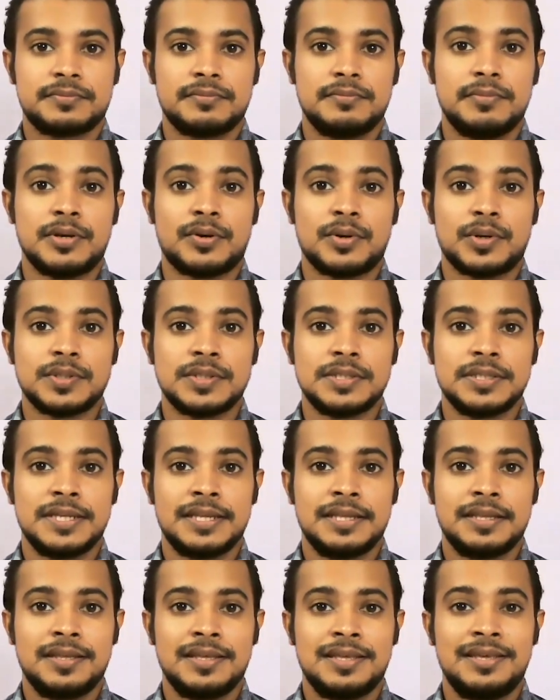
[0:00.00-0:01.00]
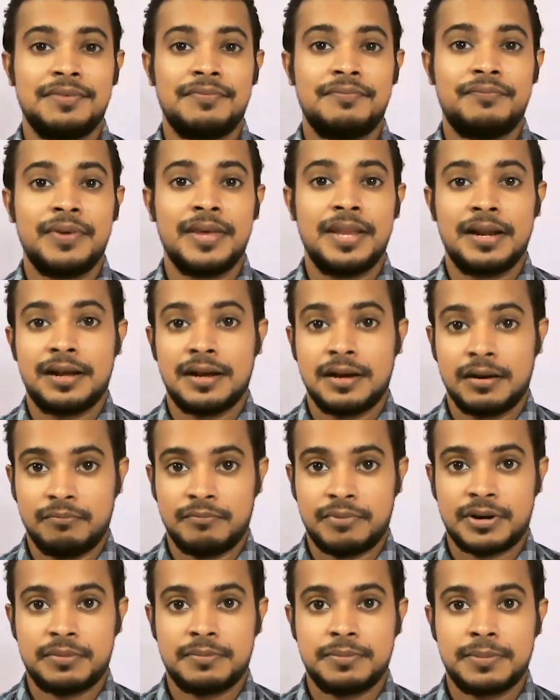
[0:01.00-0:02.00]
because he feels
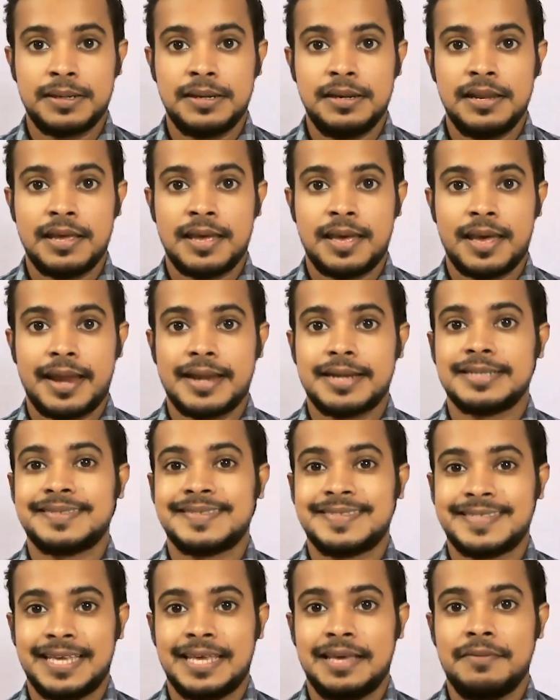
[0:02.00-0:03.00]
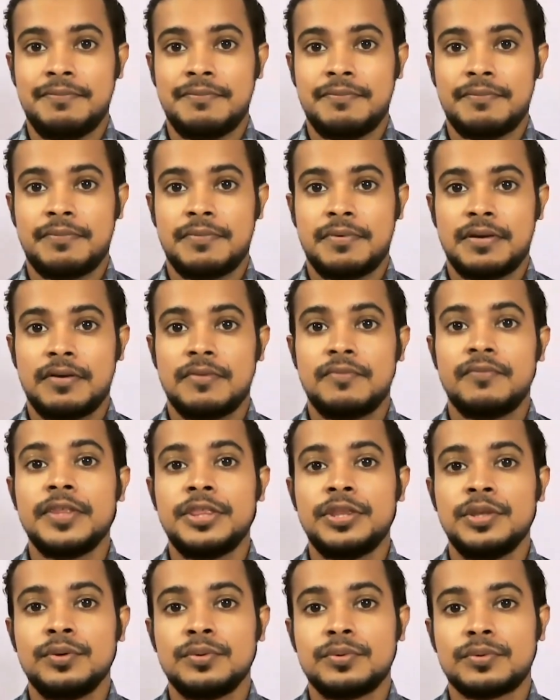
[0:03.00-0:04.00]
comfortable and safe
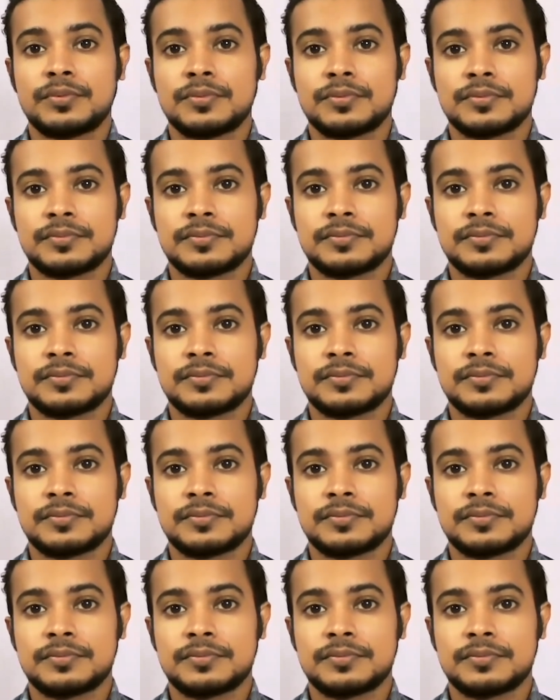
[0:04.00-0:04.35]
with you.